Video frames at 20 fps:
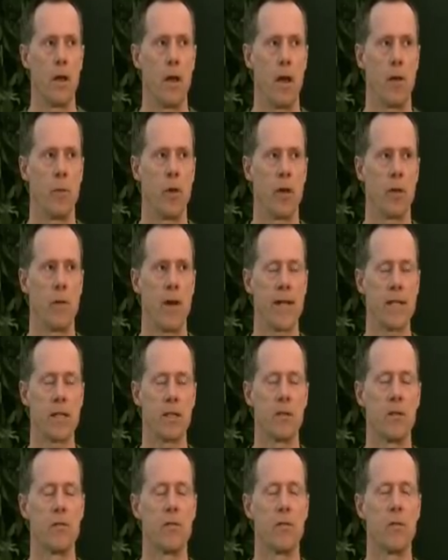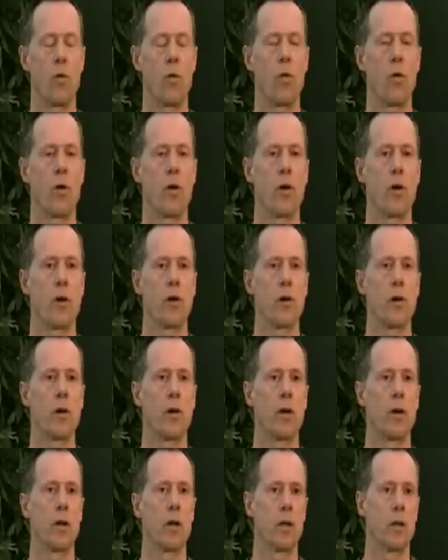have been arrested
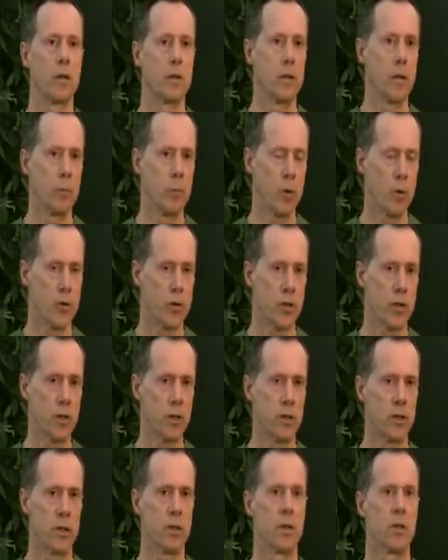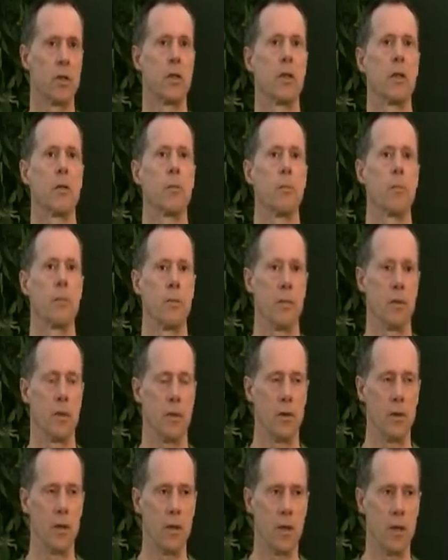for approaching
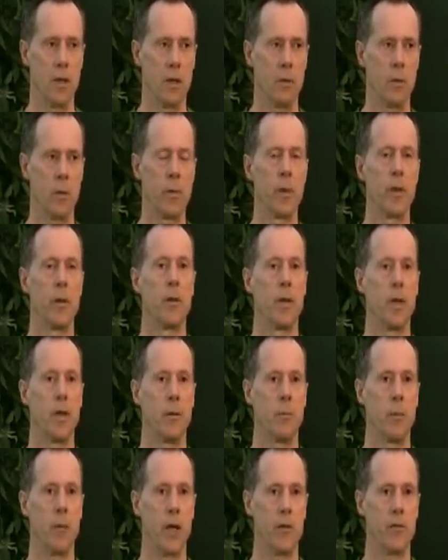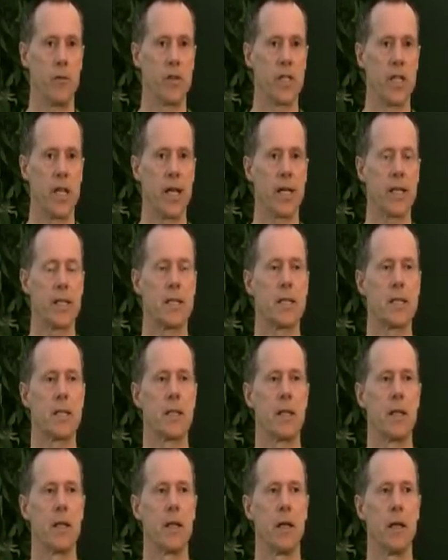women in pain for sex.
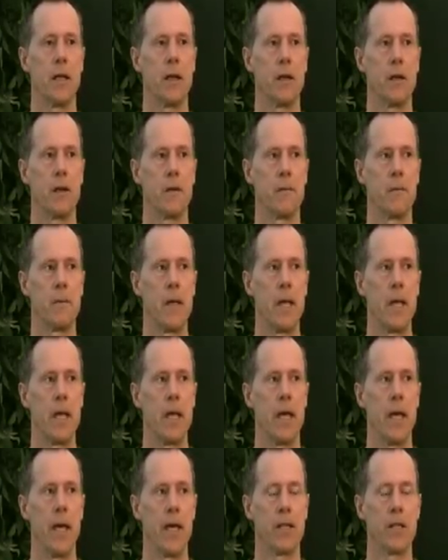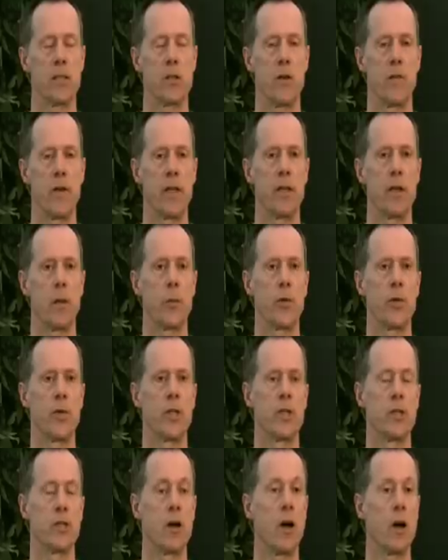And so I've had the
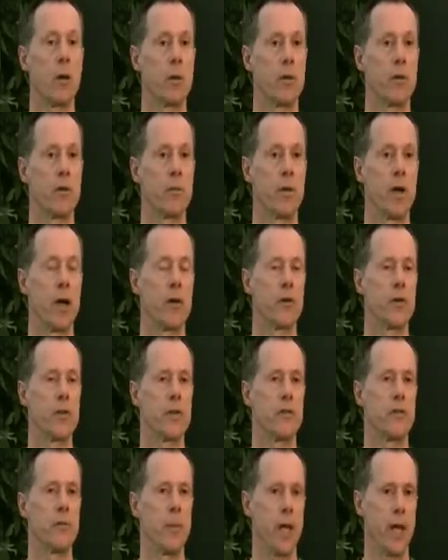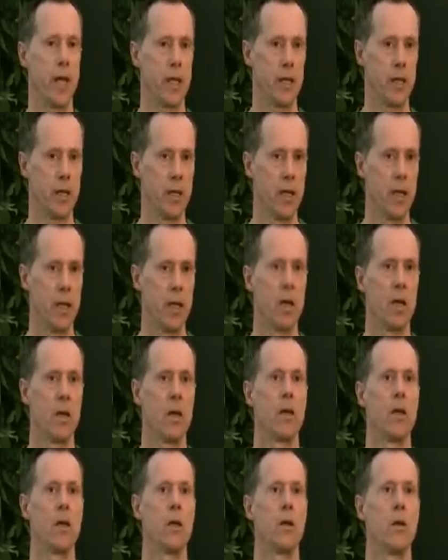opportunity to talk with hundreds of men
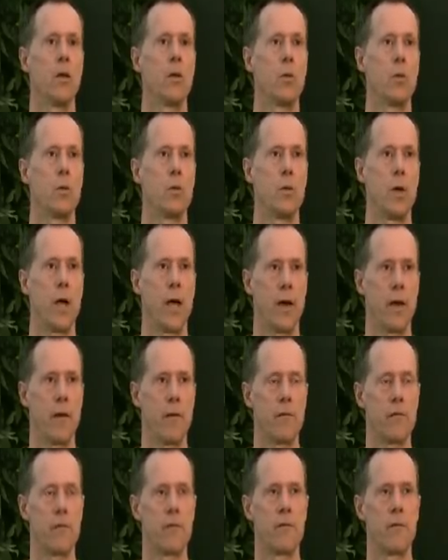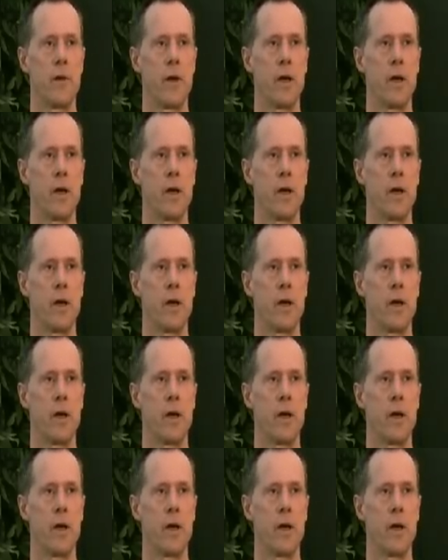who have